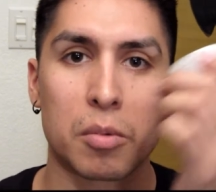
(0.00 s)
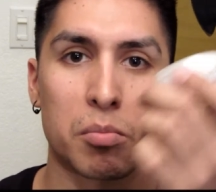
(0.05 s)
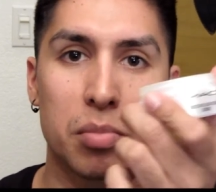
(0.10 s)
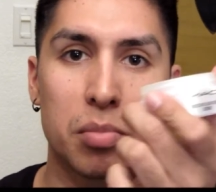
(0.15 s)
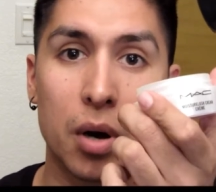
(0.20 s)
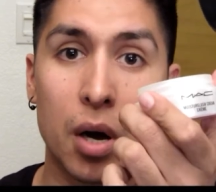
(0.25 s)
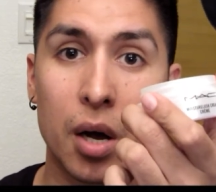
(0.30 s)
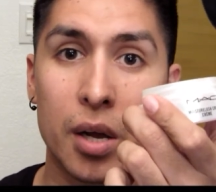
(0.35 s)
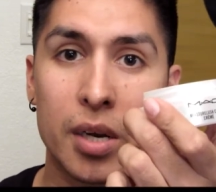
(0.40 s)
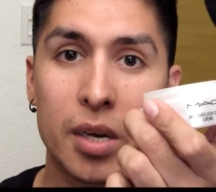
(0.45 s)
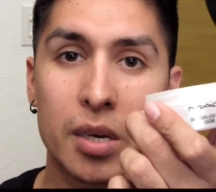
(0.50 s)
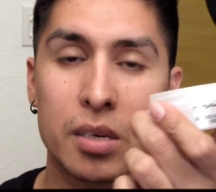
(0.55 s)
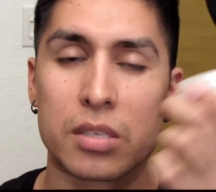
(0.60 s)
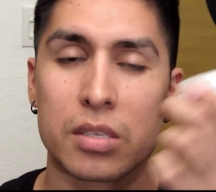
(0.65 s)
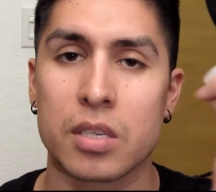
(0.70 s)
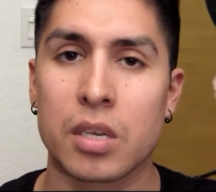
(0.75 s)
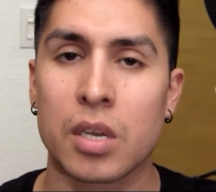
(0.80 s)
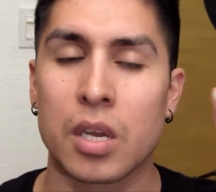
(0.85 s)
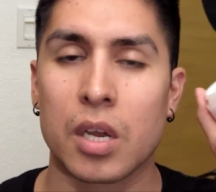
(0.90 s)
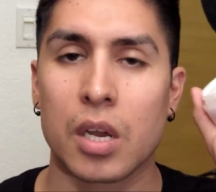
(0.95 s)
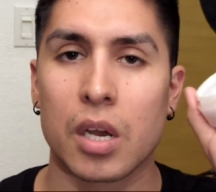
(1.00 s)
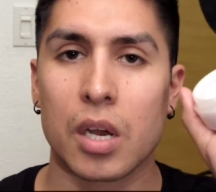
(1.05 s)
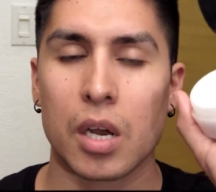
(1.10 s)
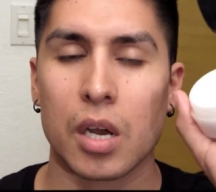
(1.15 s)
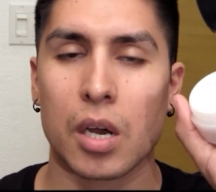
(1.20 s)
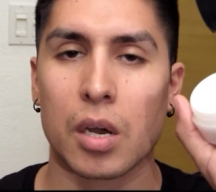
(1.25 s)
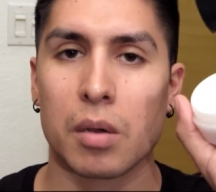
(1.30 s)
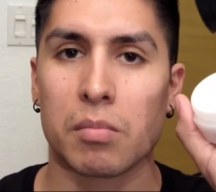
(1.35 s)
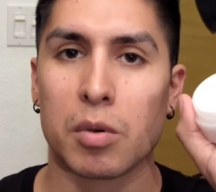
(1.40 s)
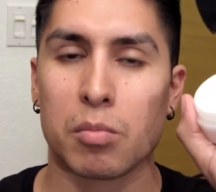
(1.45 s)

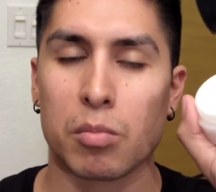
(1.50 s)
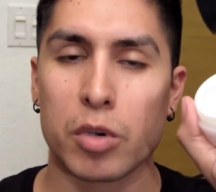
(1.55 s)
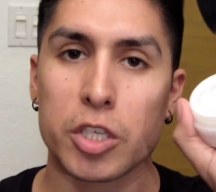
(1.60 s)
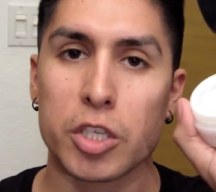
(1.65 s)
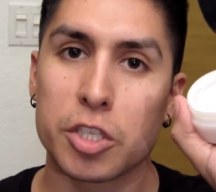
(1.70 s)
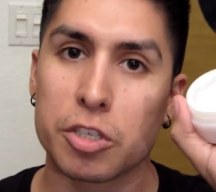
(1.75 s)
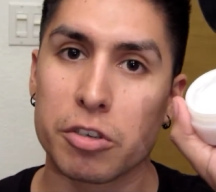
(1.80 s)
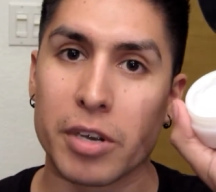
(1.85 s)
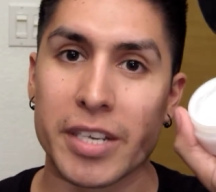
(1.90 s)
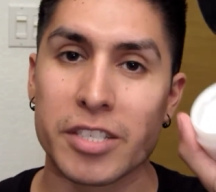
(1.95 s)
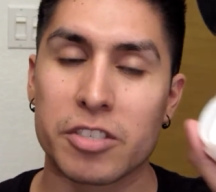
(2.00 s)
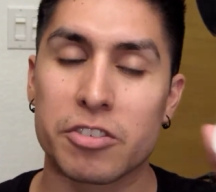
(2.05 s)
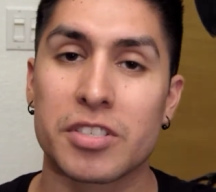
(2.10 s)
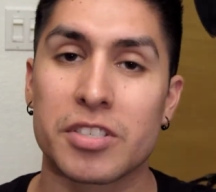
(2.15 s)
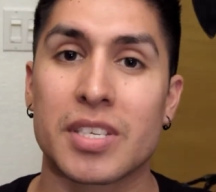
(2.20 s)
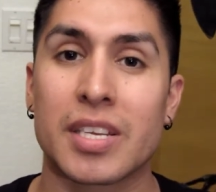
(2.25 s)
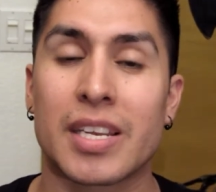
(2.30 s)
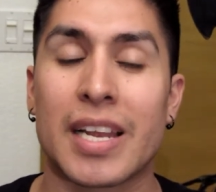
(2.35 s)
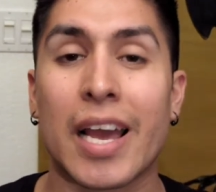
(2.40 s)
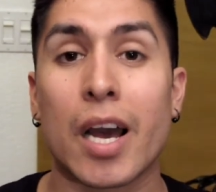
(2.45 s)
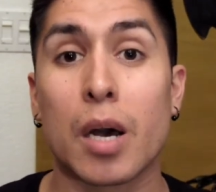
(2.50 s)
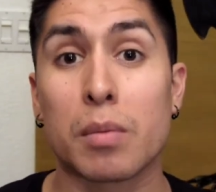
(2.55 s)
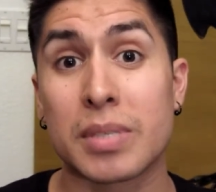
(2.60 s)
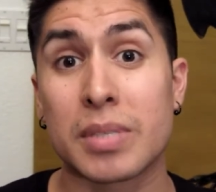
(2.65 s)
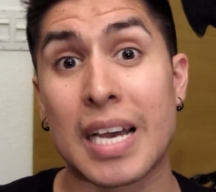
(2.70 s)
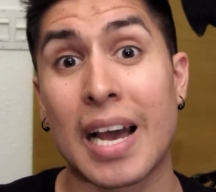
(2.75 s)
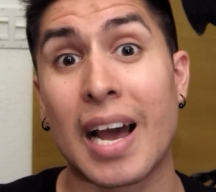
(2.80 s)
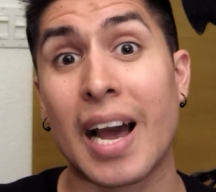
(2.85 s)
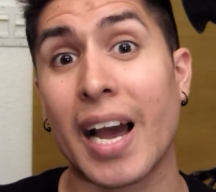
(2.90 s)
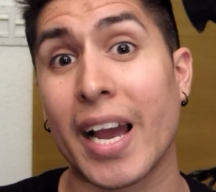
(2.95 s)
Moisturizer is going to help
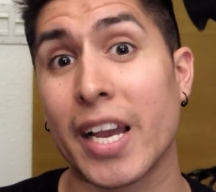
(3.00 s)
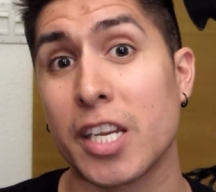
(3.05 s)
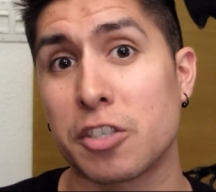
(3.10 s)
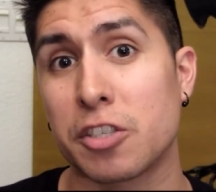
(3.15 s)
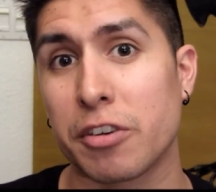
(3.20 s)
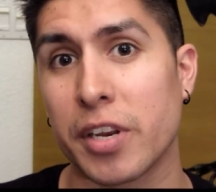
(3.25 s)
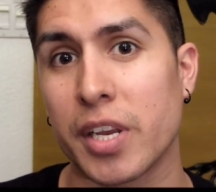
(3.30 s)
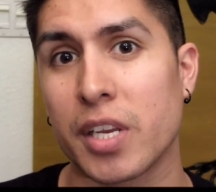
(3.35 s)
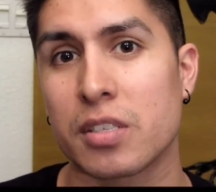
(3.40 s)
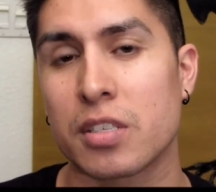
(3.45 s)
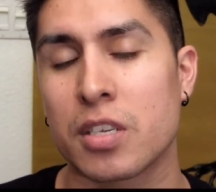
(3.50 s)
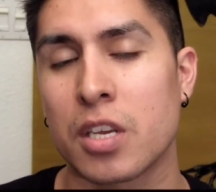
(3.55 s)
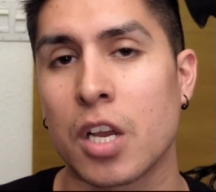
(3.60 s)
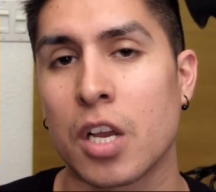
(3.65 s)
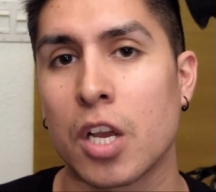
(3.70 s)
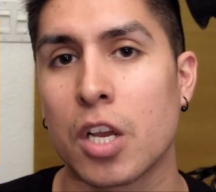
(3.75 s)
to hydrate.